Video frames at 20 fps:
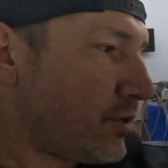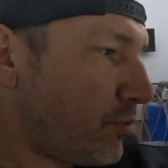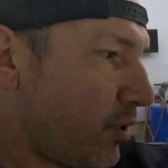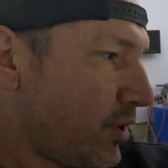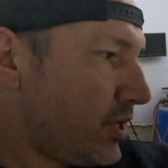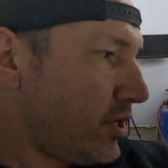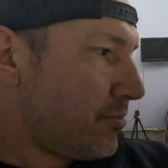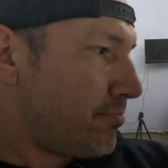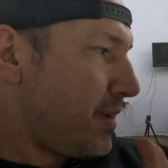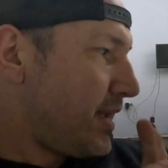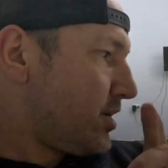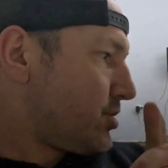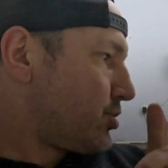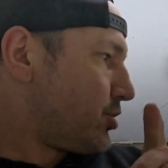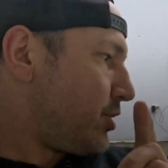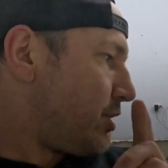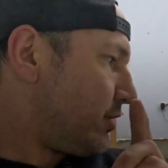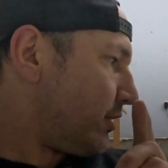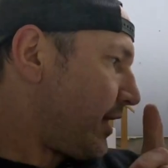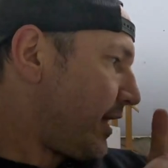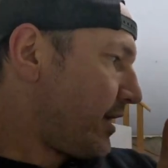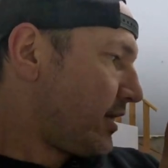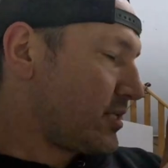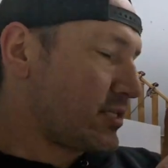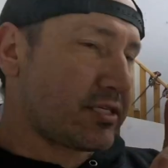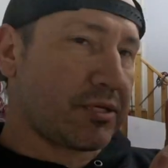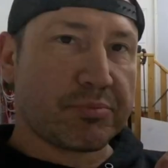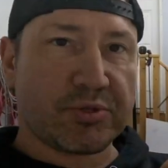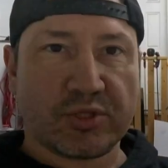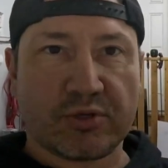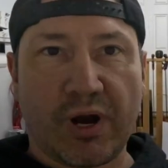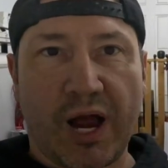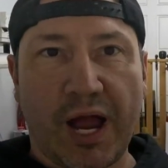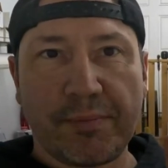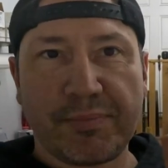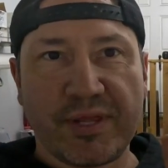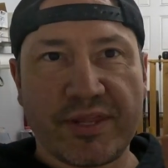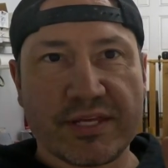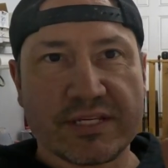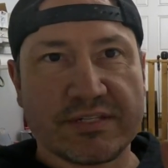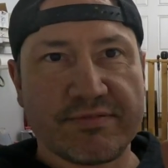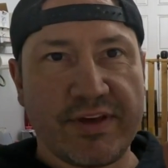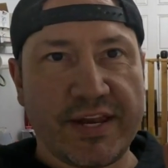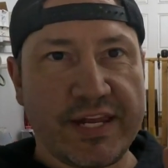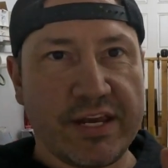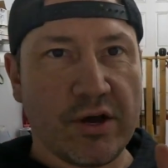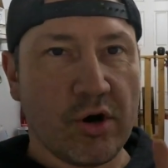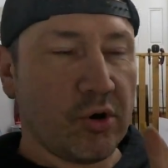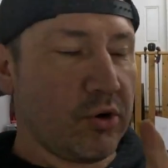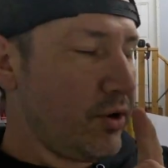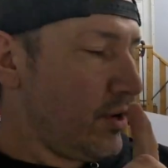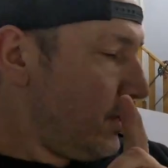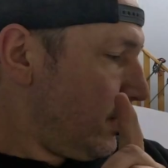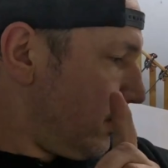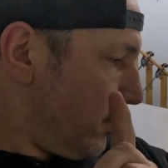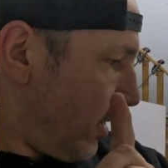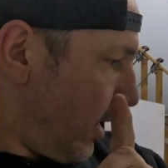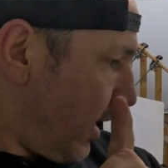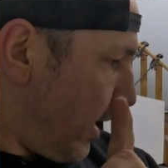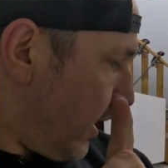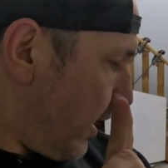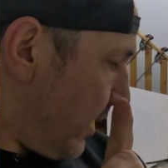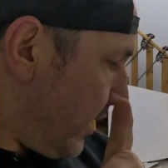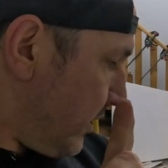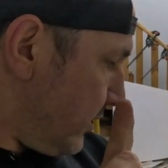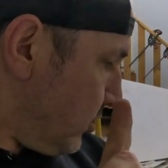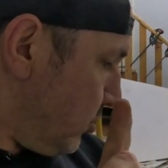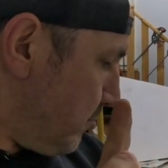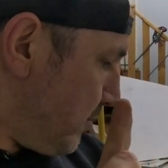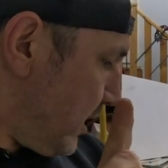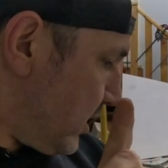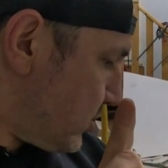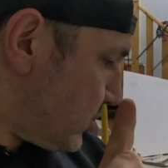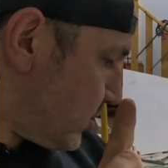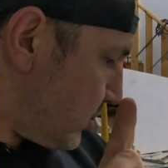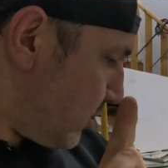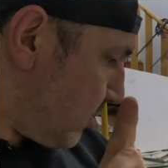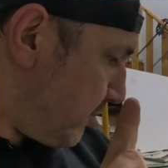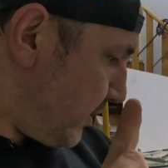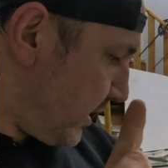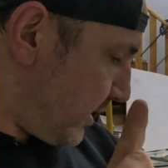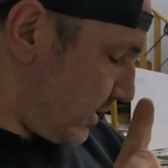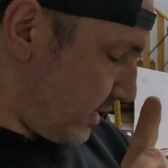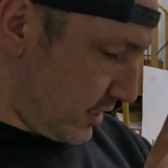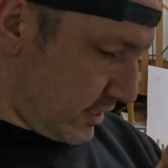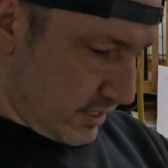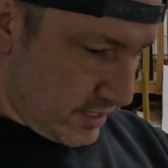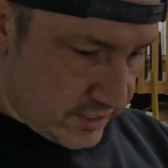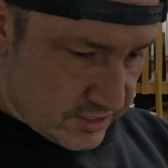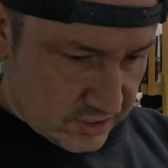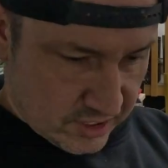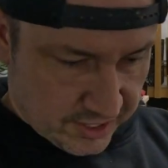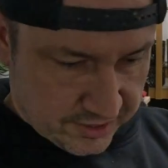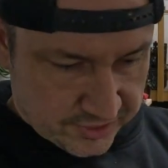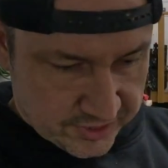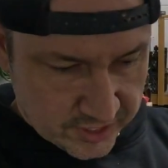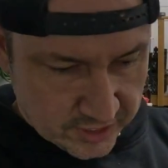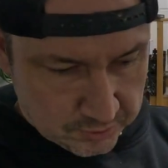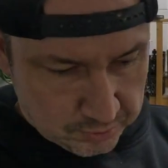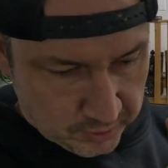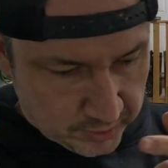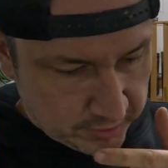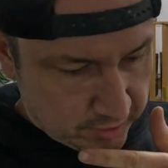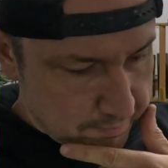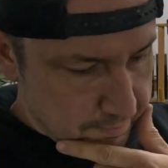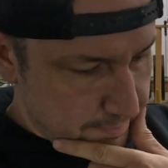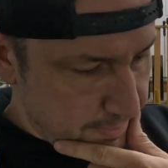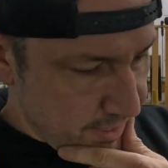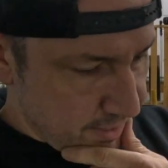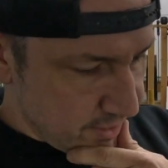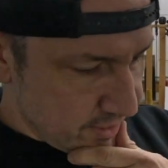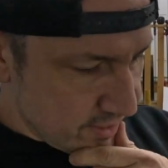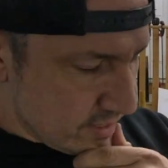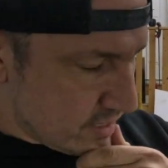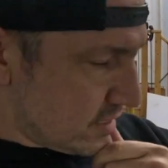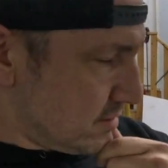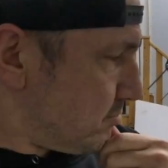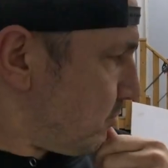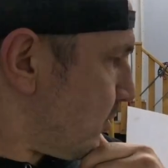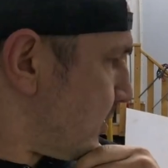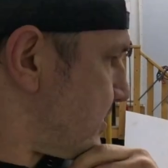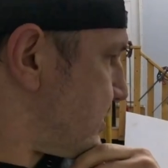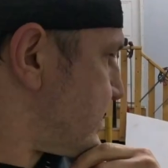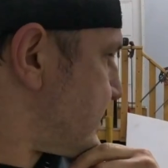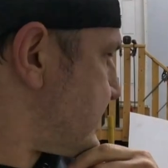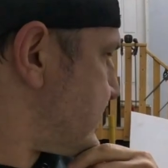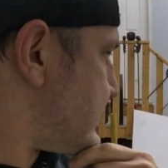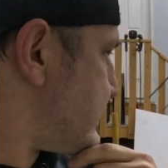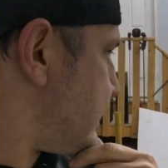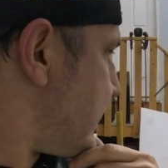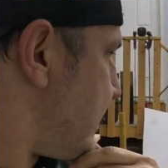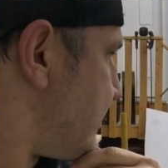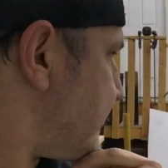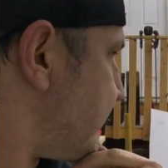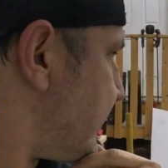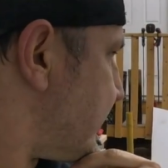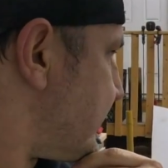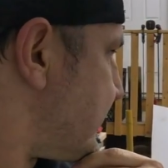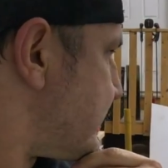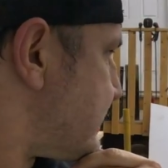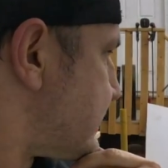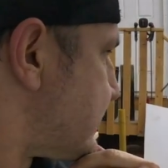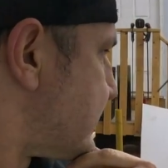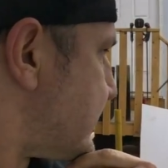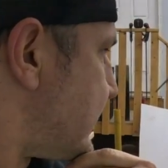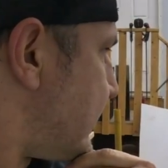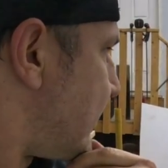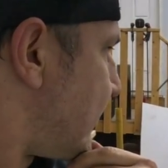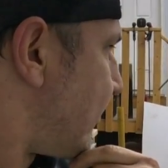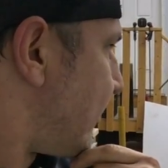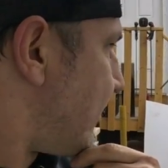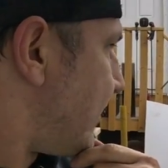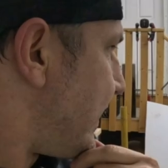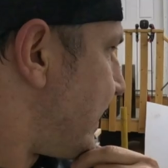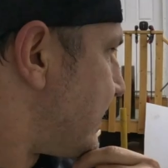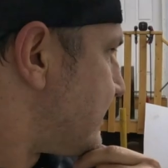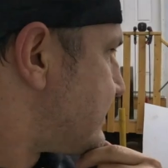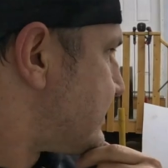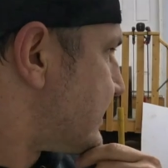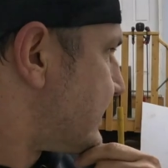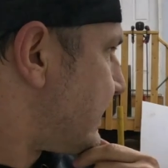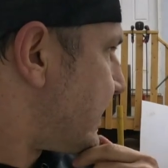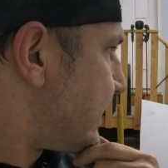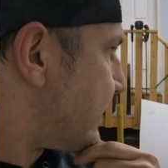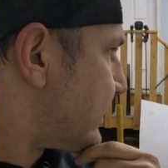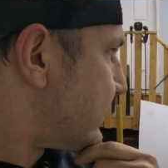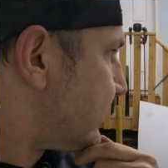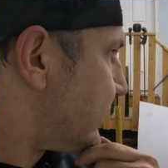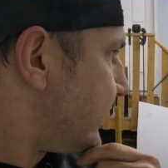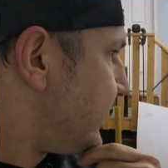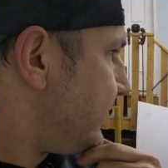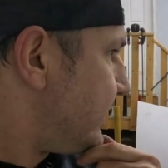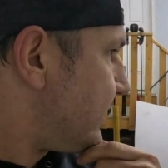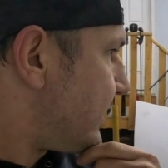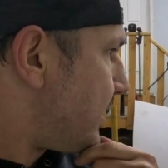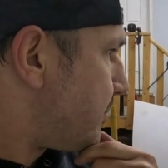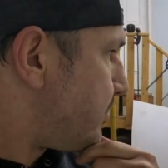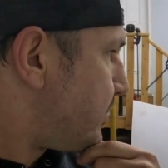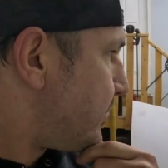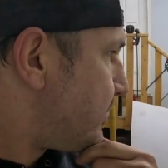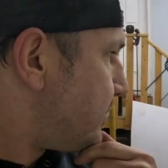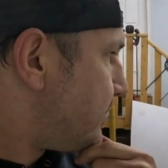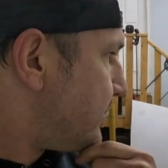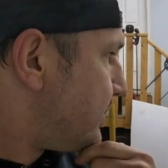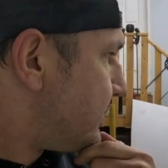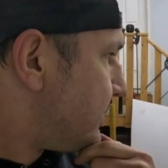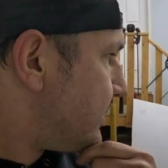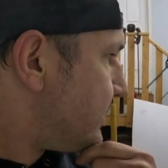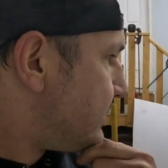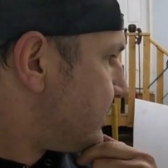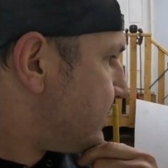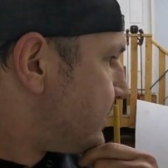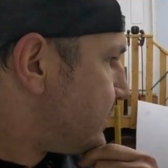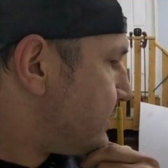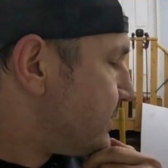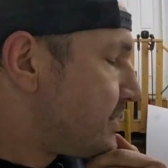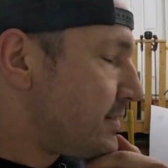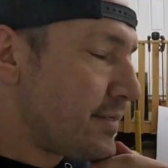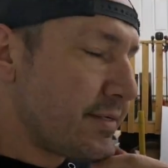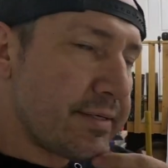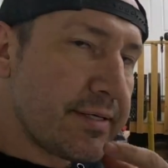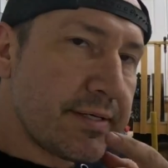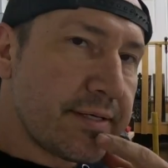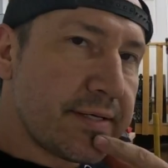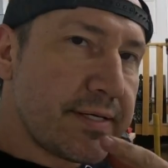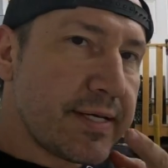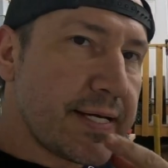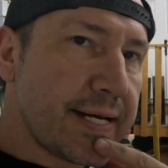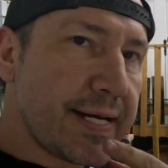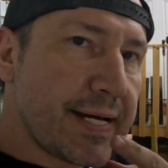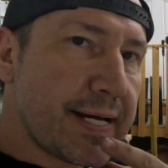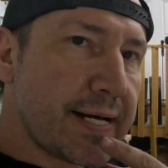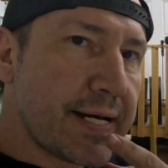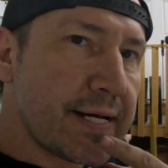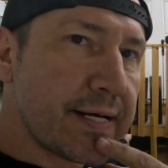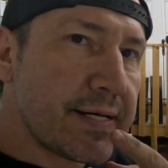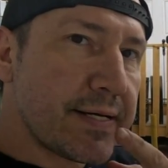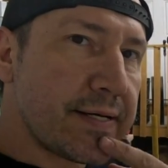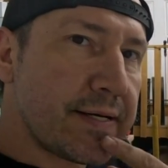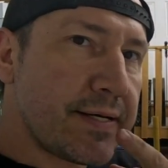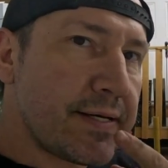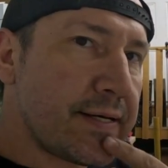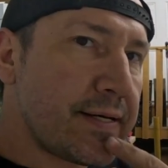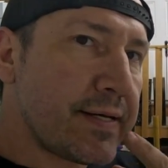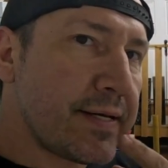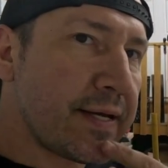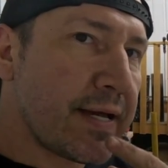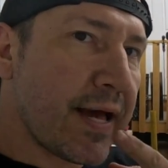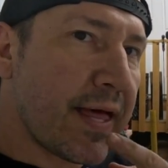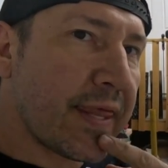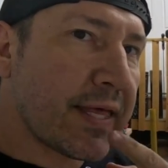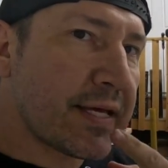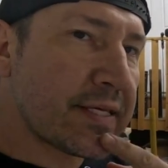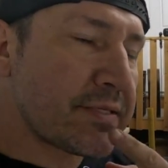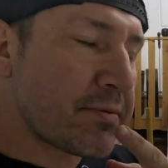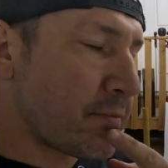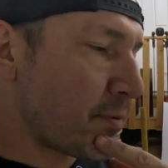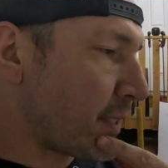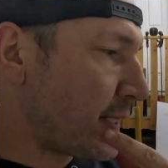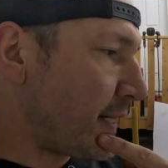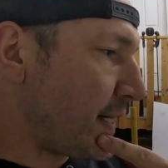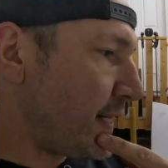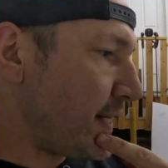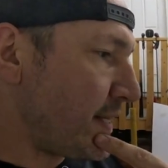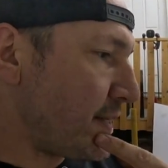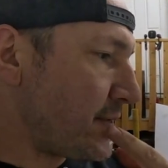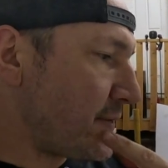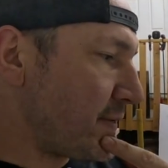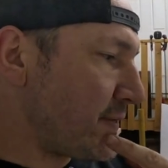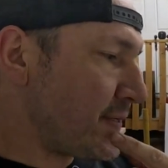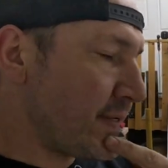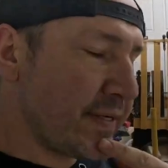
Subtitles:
I want you to make sure you like and subscribe to this video. You make sure, because I think we're gonna build some more stuff on this car yet and get it cleaned up. Yeah, I think that's what we're gonna do.